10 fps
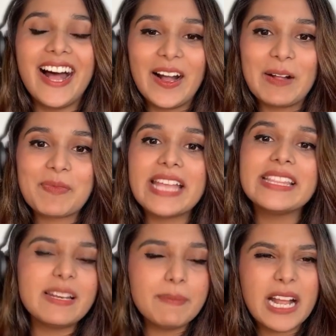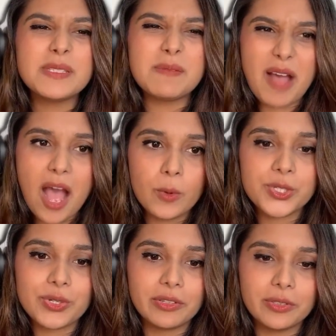And then it becomes a
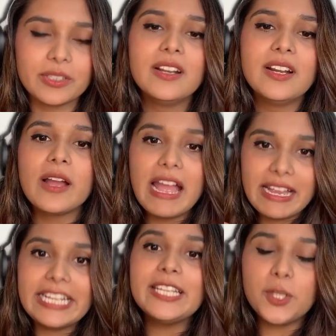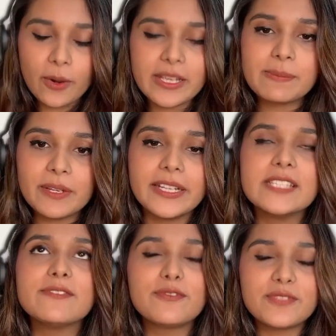power struggle. So, in your
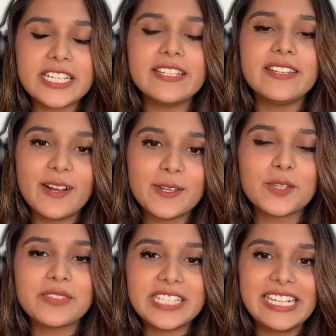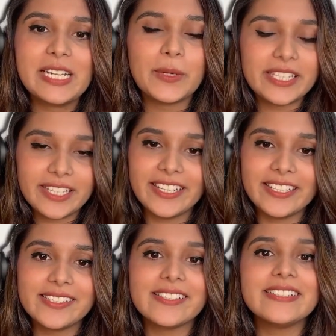experience, 15 years of dealing with
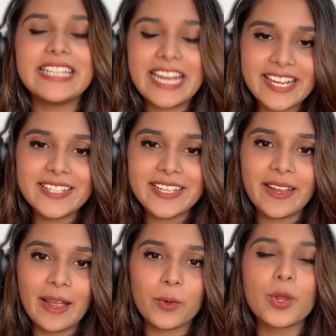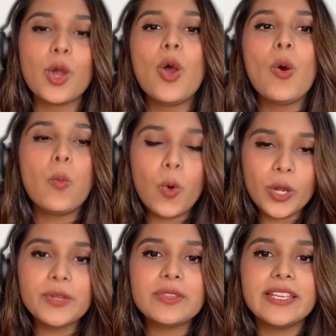kids day in, day out,
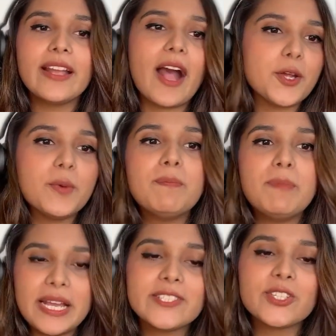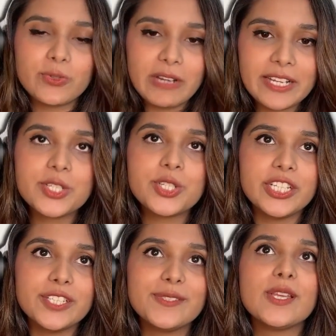what do you think are your best
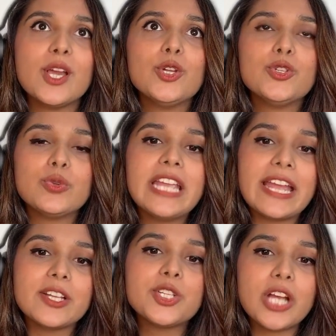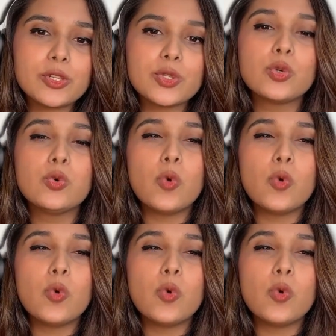strategies to get a child to